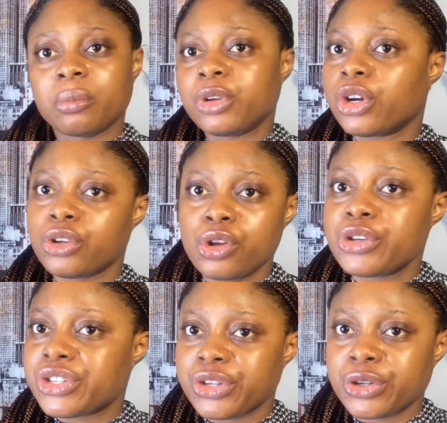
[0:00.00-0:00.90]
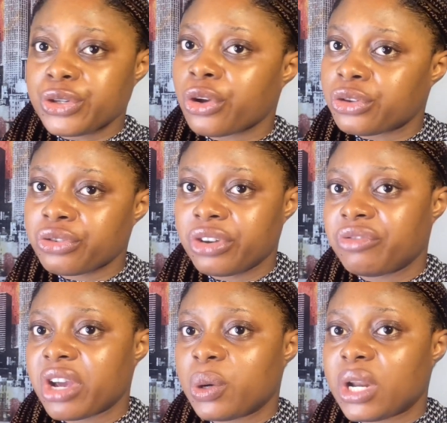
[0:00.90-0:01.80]
you're not using your
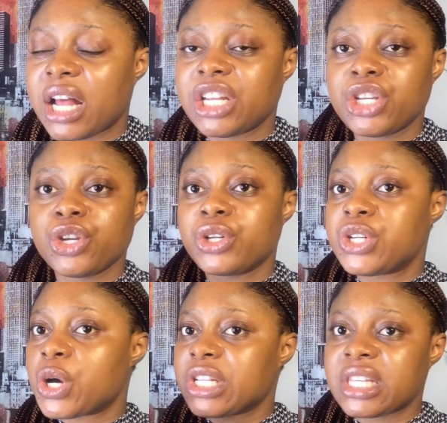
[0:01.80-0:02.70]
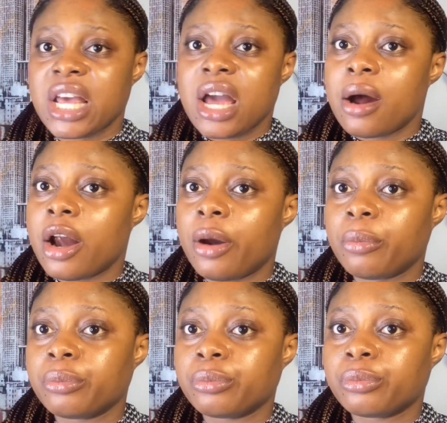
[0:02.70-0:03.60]
sunscreen regularly, you're not
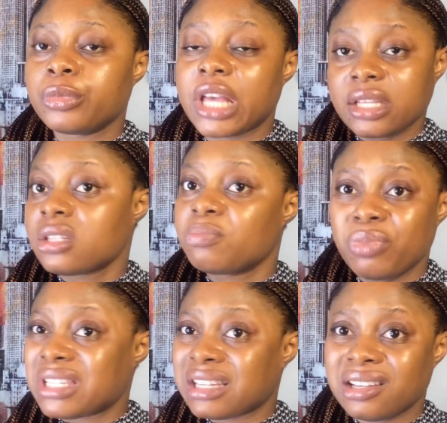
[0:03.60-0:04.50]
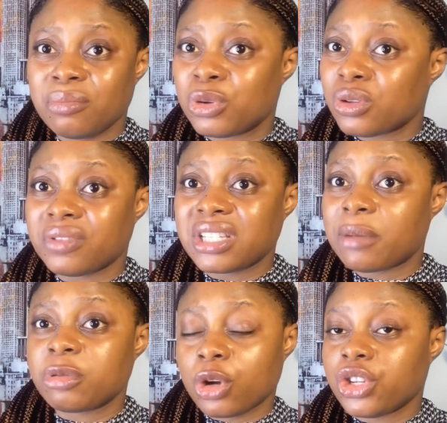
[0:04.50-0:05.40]
yes, basically most of the
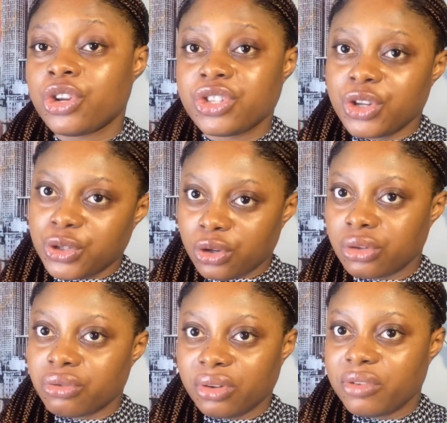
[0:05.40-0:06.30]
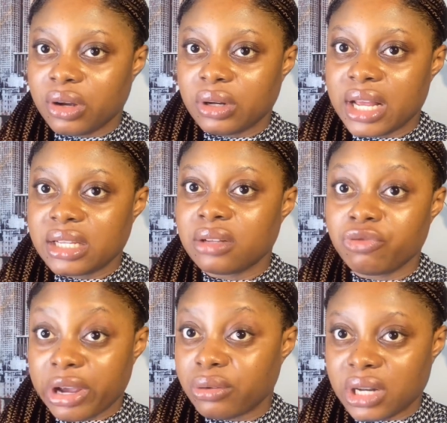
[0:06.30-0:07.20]
time, because you're not using your sunscreen
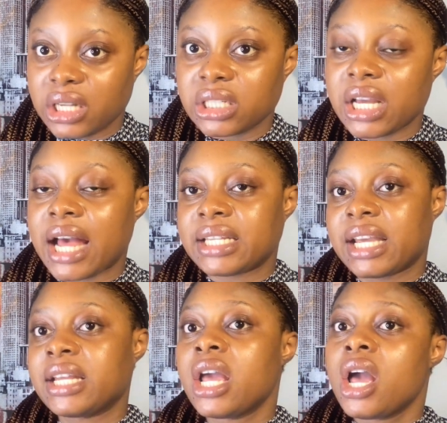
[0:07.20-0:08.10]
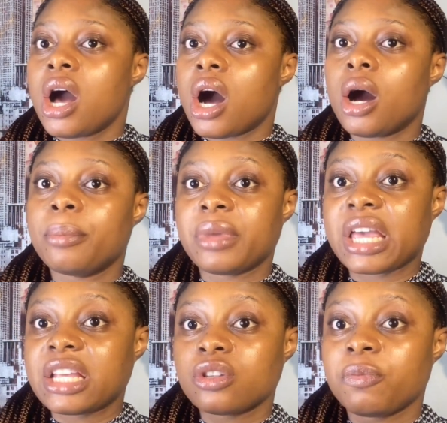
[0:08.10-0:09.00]
regularly, and then in
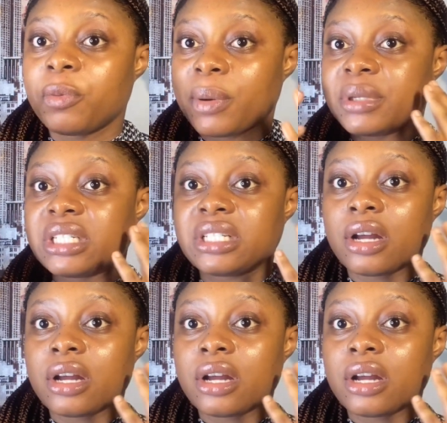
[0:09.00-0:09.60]
case of probably